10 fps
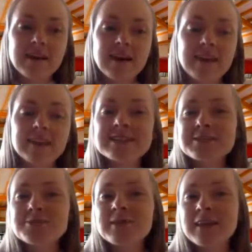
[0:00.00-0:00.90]
And
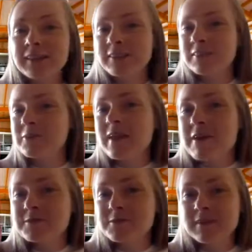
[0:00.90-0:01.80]
these two then don't
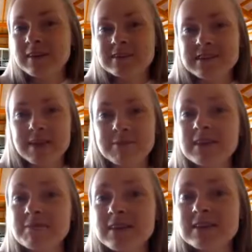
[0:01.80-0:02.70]
have to be the same.
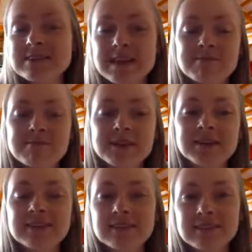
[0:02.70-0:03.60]
It can be the same, but
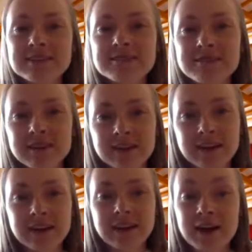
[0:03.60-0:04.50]
it doesn't
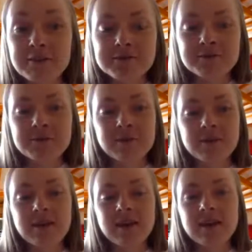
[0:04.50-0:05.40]
really have to.
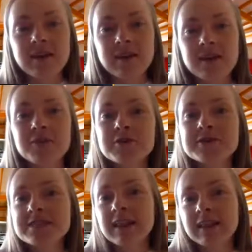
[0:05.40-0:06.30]
If you're
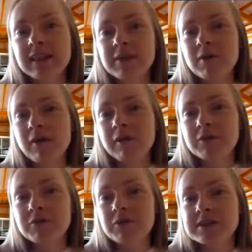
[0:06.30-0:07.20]
selling a
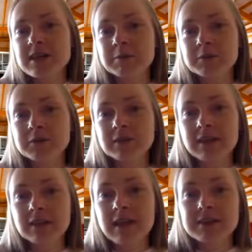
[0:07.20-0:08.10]
product, for example,
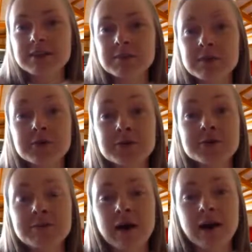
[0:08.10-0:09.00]
that has to be
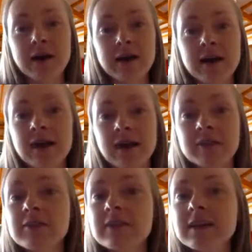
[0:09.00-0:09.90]
used by
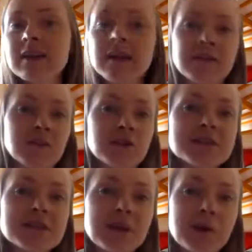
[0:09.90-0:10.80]
elderly in a
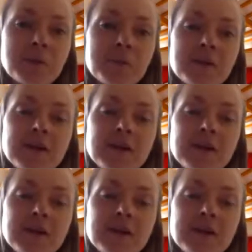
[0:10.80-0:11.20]
nursing home,